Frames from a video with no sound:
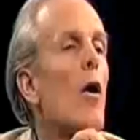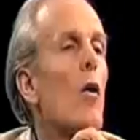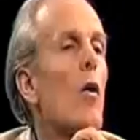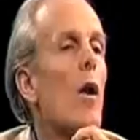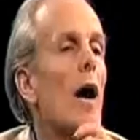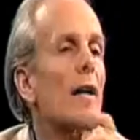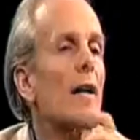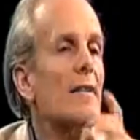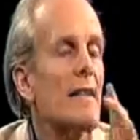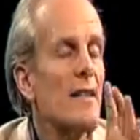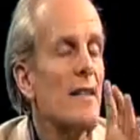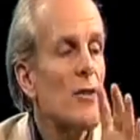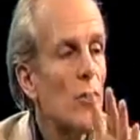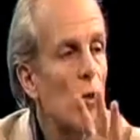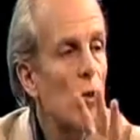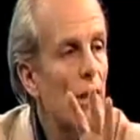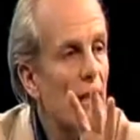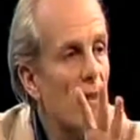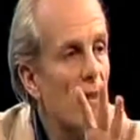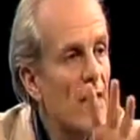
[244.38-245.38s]
Oh, I see.
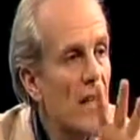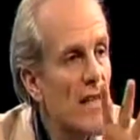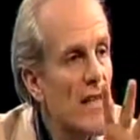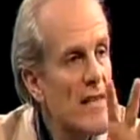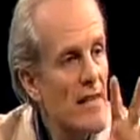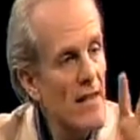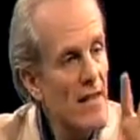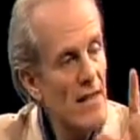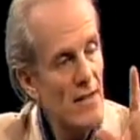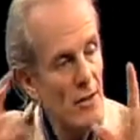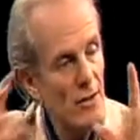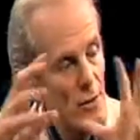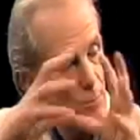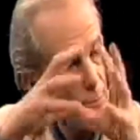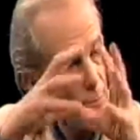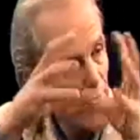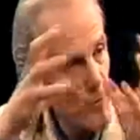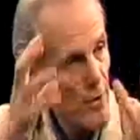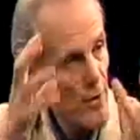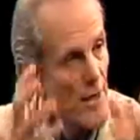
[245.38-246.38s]
So the
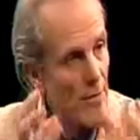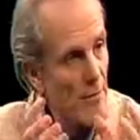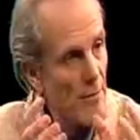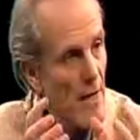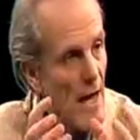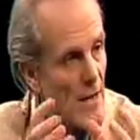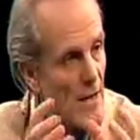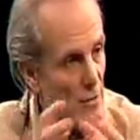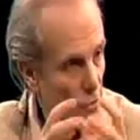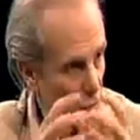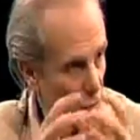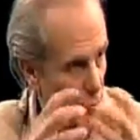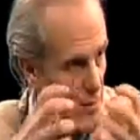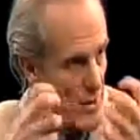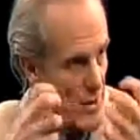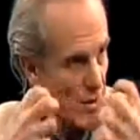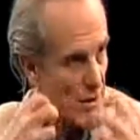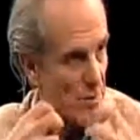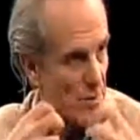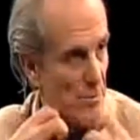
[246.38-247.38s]
supreme consciousness,
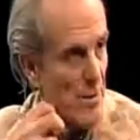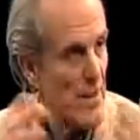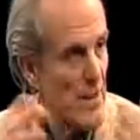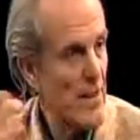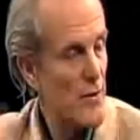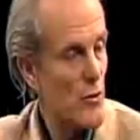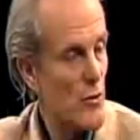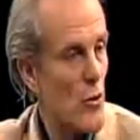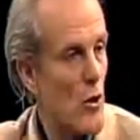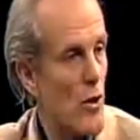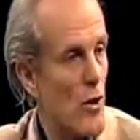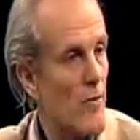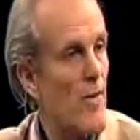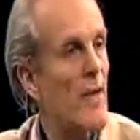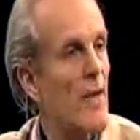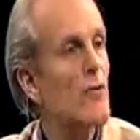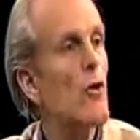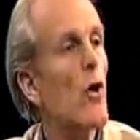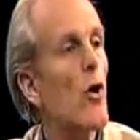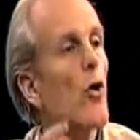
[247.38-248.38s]
which split into all of
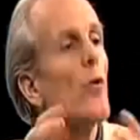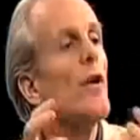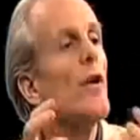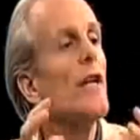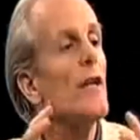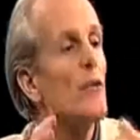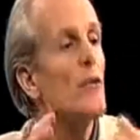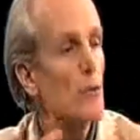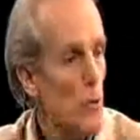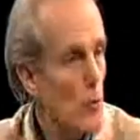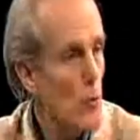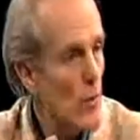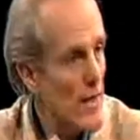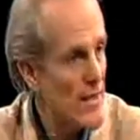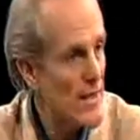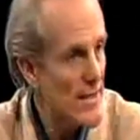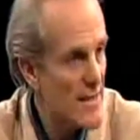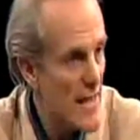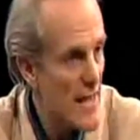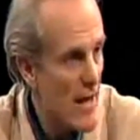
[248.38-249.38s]
us, already knew
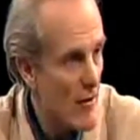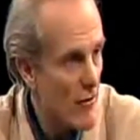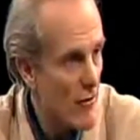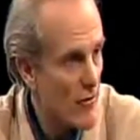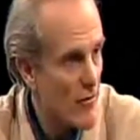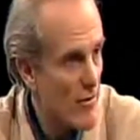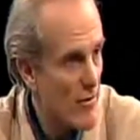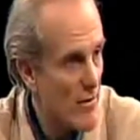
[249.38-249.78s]
itself.